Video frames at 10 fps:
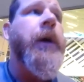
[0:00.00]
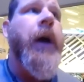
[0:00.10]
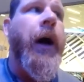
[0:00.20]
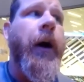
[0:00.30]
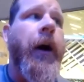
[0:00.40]

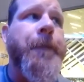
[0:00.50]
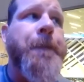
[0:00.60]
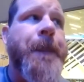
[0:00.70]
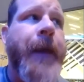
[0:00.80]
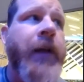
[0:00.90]
Um,
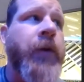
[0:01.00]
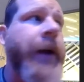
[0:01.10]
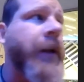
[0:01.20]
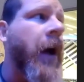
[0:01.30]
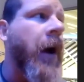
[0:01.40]
and
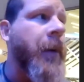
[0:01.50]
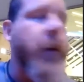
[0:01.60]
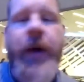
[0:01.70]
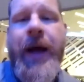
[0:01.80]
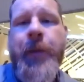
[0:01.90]
right now, I
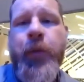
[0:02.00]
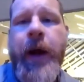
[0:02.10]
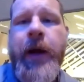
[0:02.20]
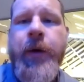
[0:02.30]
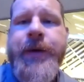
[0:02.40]
mean, we had a
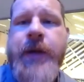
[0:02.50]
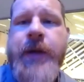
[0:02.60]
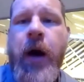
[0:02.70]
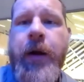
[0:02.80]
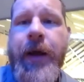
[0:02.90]
breakout
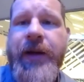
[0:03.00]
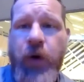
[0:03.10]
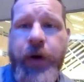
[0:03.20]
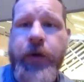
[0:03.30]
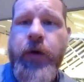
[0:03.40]
star that
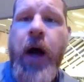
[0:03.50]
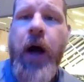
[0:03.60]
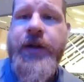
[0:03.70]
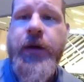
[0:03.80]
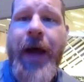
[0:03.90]
joined the
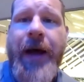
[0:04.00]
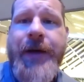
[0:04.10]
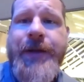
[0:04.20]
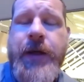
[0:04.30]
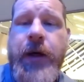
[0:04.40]
roster
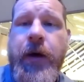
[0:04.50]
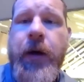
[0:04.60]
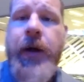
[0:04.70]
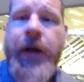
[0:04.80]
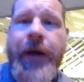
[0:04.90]
last year
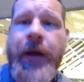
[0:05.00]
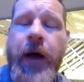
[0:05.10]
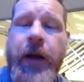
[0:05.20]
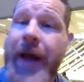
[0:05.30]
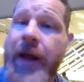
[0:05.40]
in
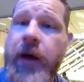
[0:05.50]
uh, Leila